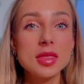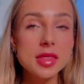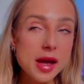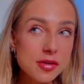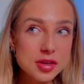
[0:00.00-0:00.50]

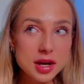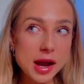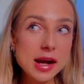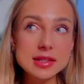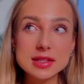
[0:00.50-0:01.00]
Now that I
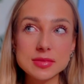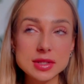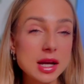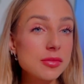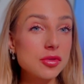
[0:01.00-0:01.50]
had some
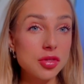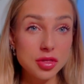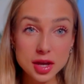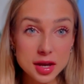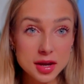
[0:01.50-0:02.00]
time to
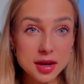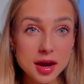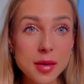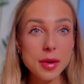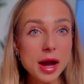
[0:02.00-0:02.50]
think,
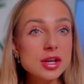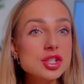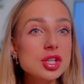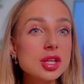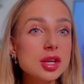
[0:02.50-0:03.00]
I'm
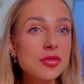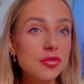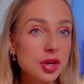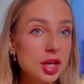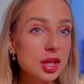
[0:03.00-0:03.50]
actually
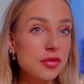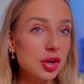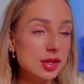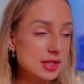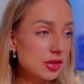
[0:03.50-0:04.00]
really
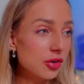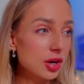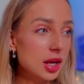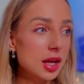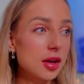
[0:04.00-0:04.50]

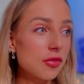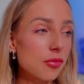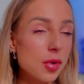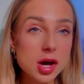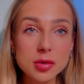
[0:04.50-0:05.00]
reconsidering if
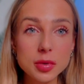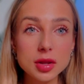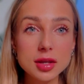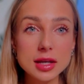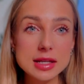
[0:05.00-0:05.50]

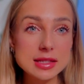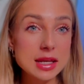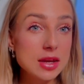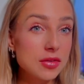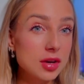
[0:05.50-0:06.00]
bodybuilding is
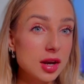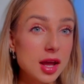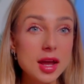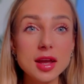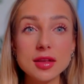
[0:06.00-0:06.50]
even
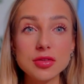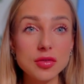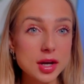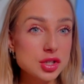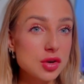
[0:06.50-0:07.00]
a
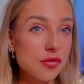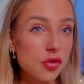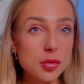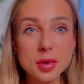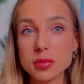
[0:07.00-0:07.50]
direction
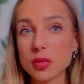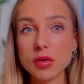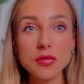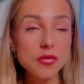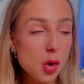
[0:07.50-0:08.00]
for me
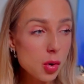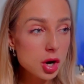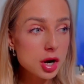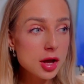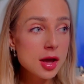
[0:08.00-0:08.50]
moving
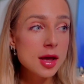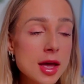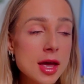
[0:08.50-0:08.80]
forward.